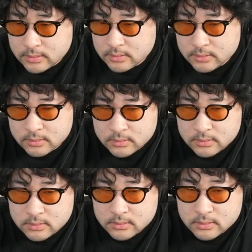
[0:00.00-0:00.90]

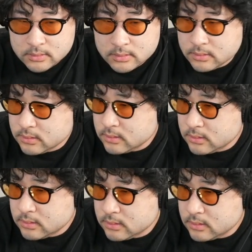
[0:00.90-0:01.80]

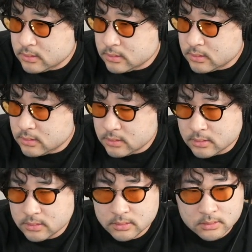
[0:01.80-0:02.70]

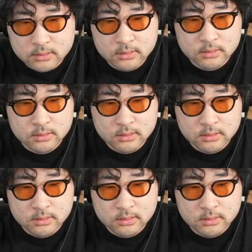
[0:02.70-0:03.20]
Nothing is said.